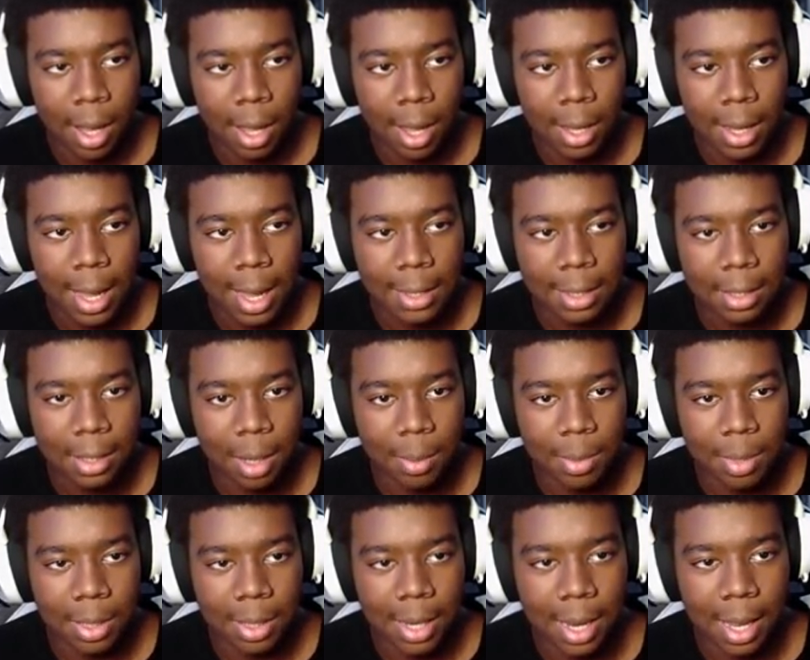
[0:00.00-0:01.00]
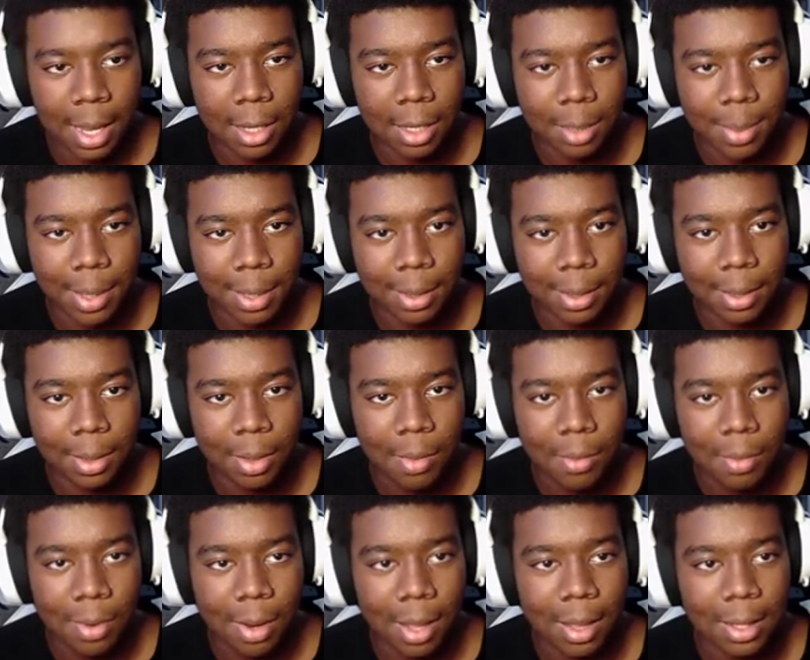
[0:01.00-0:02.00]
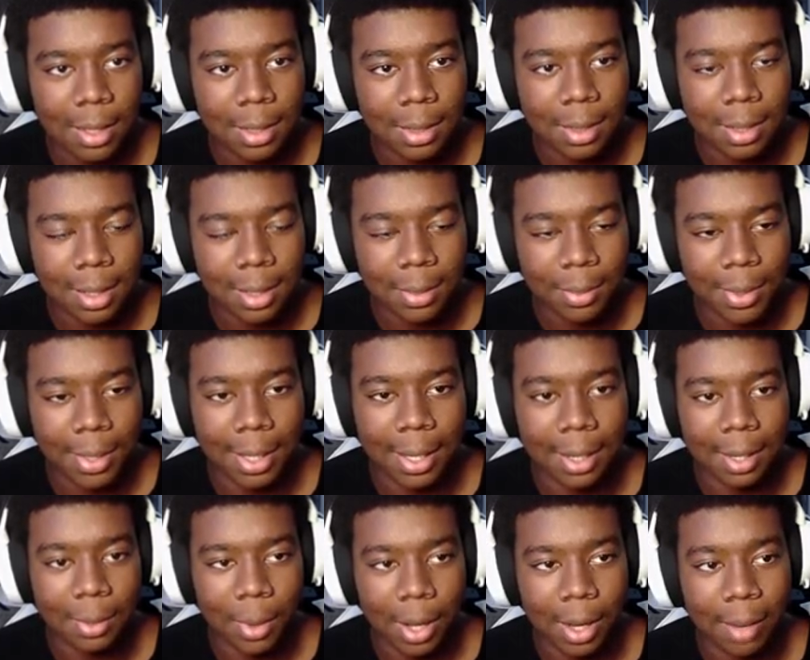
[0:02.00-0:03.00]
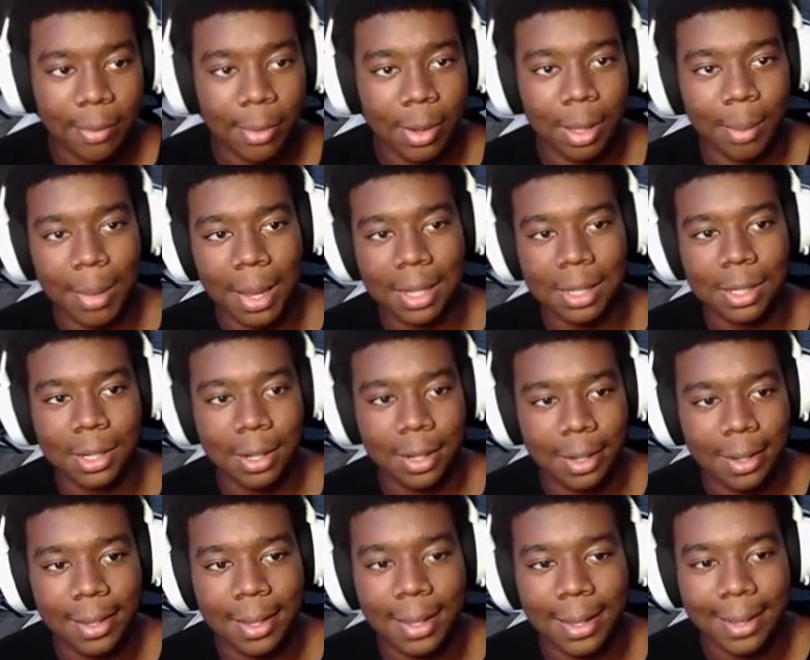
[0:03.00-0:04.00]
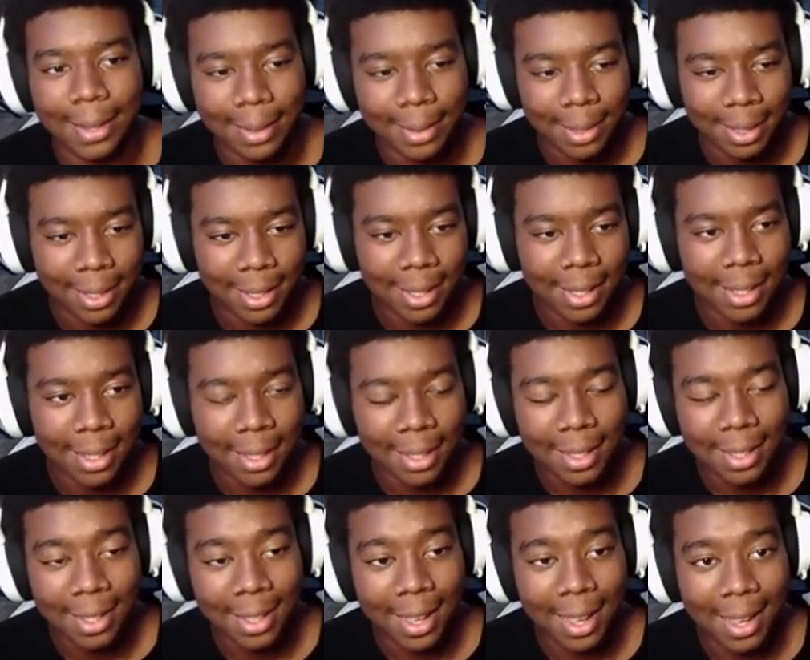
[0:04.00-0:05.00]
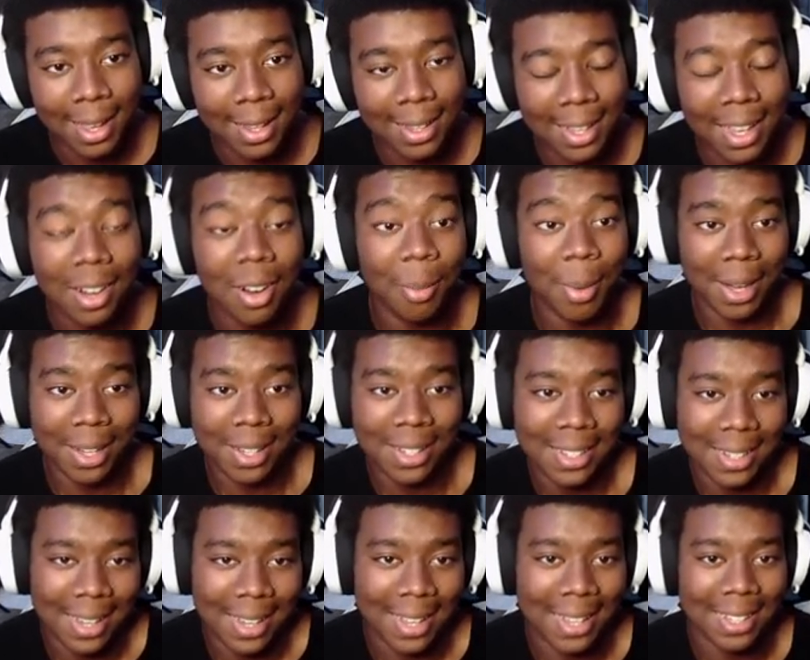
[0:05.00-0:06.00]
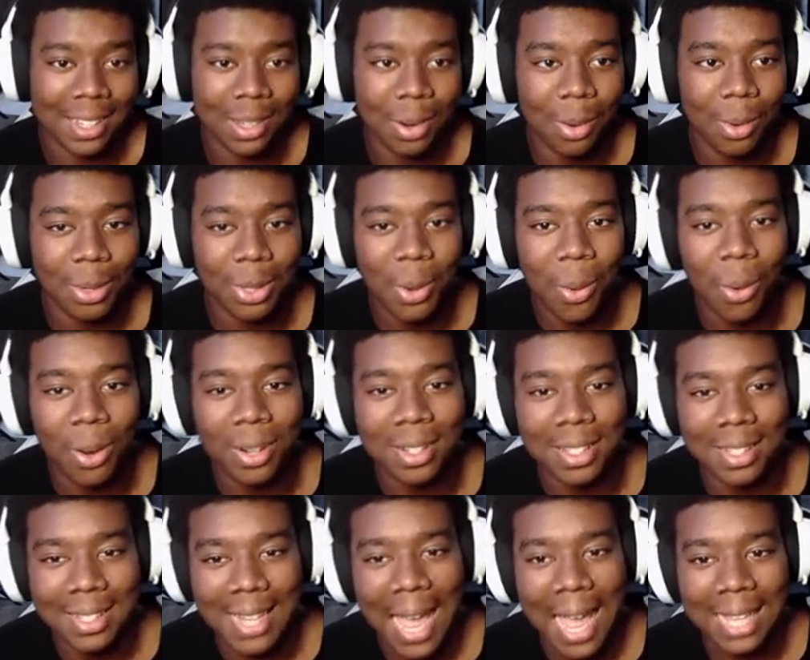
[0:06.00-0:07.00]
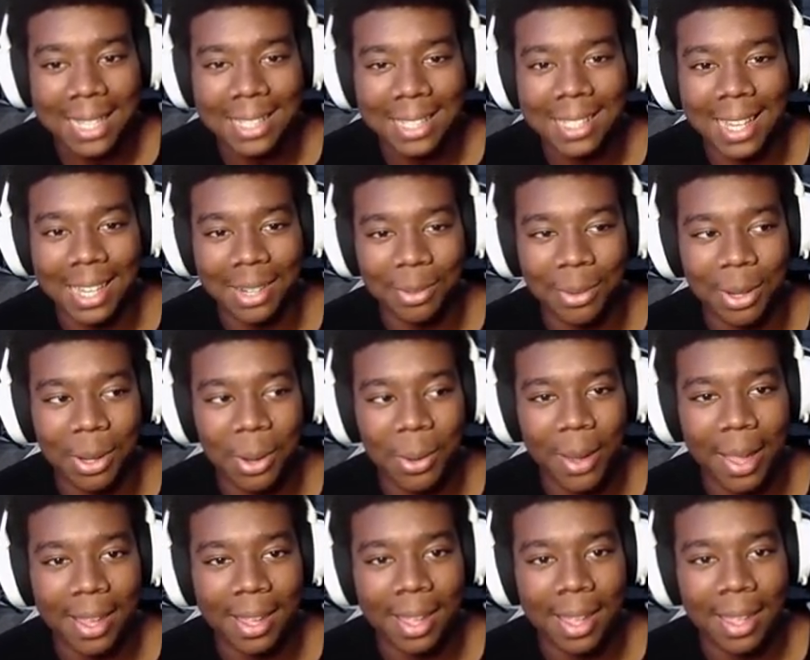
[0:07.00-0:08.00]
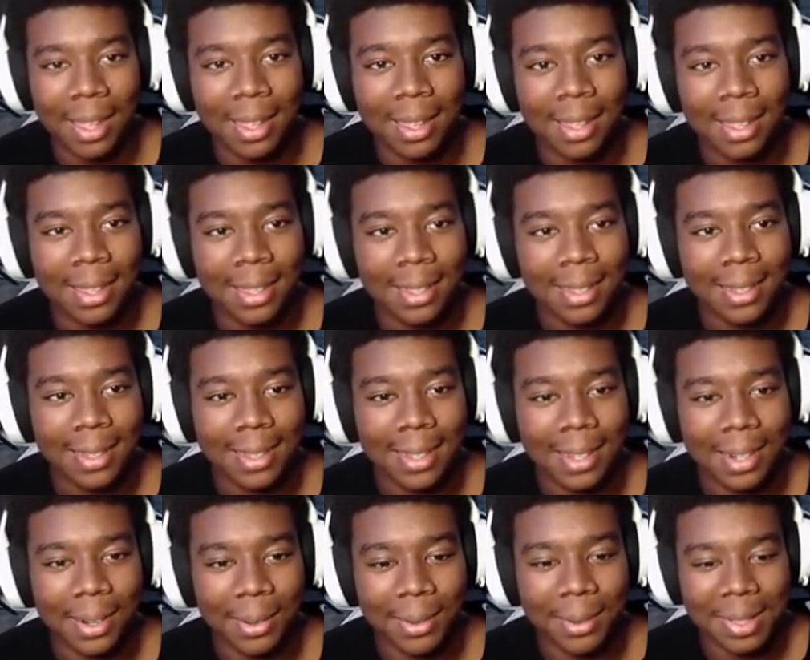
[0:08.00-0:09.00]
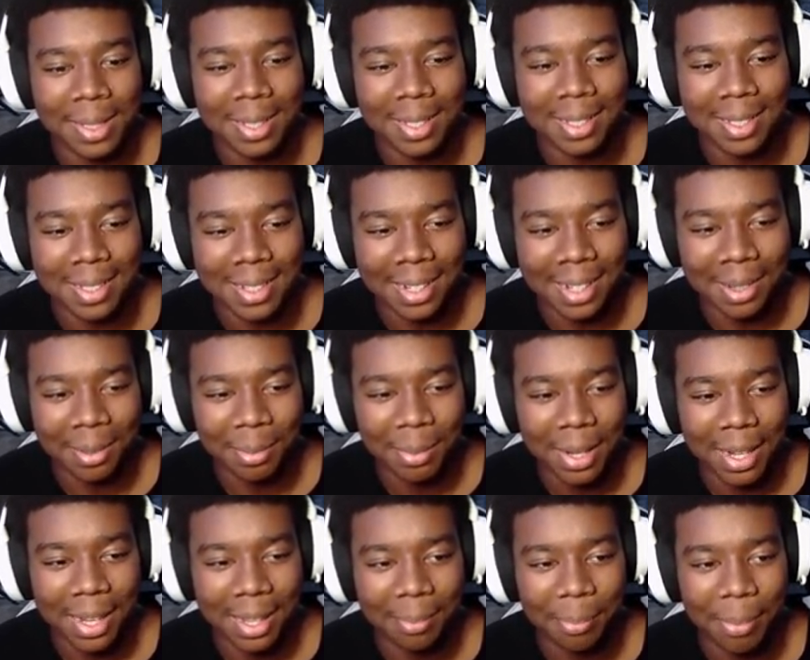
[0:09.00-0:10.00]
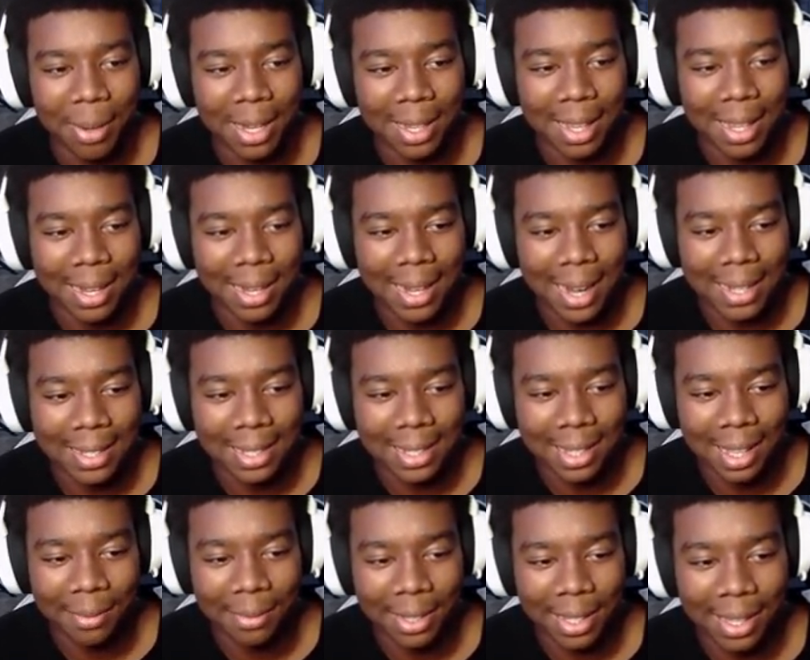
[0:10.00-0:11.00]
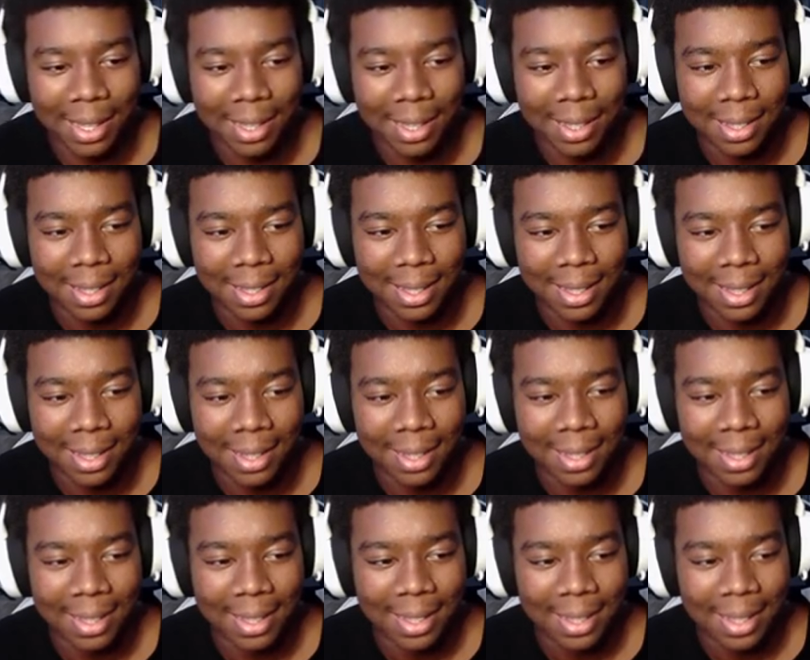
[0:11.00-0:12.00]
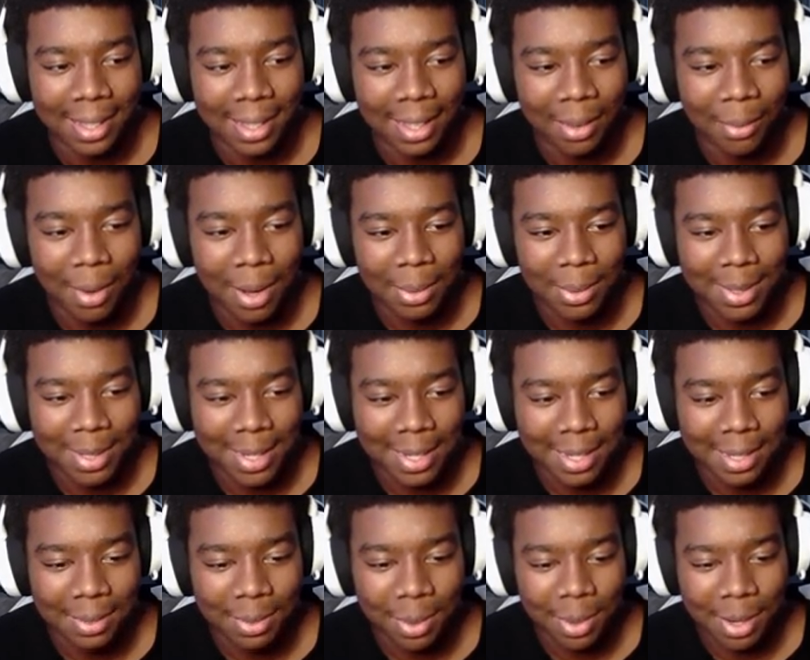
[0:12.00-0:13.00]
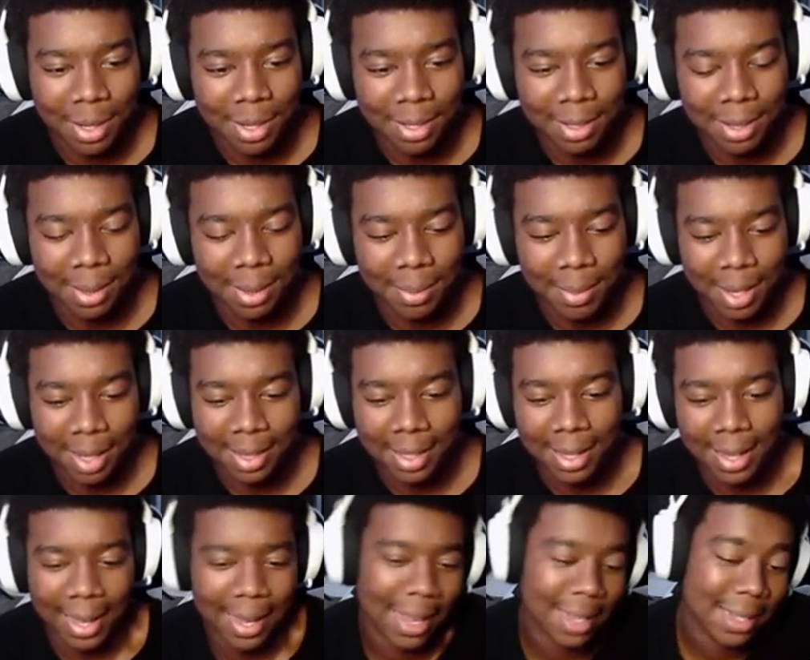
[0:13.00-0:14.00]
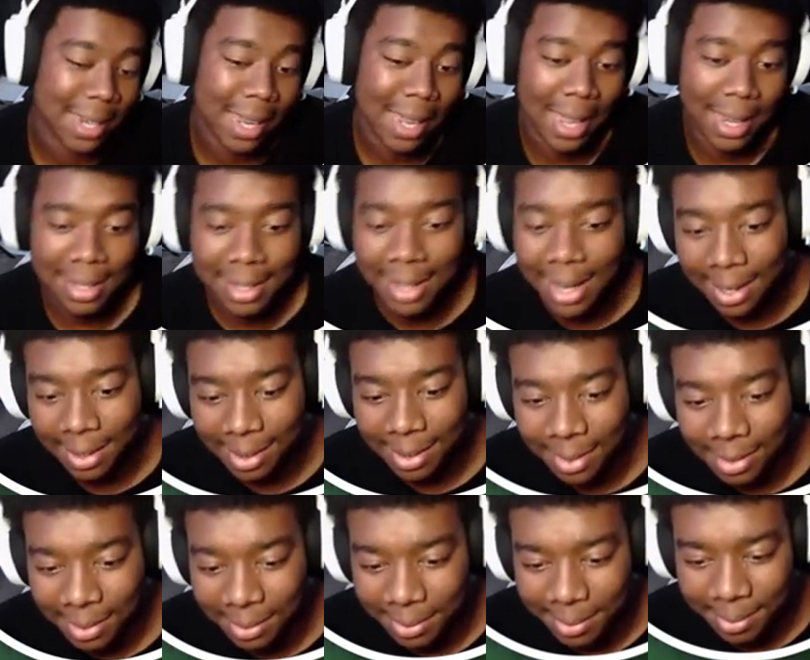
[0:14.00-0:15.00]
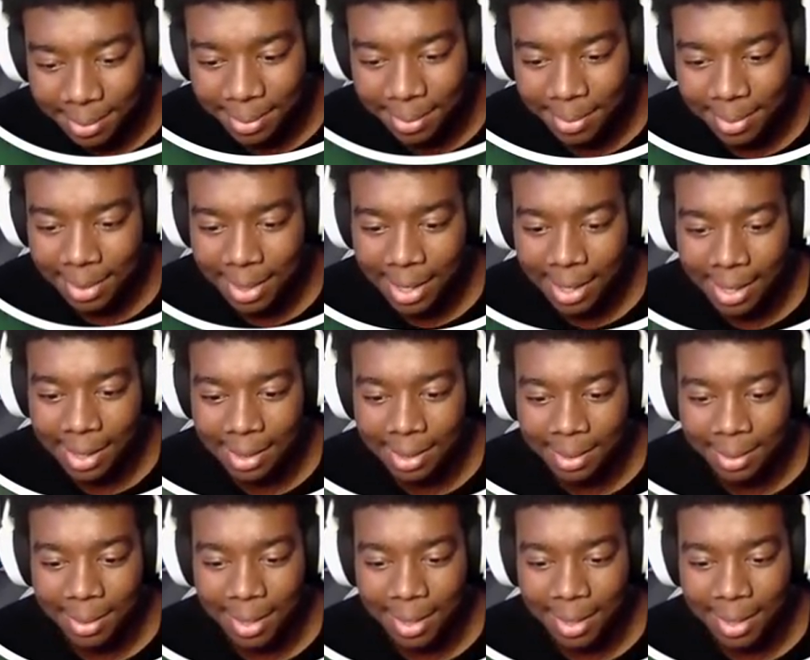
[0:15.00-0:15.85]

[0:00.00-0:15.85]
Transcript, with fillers: it has its ups and downs, but overall it's just really good working for the master. Uh, get all my uh, chores and tasks done real quick. You know, it's pretty, pretty like, nice and lovely. One of us in this forest. Nope, nothing. I guess I can't check. Yeah, there it is.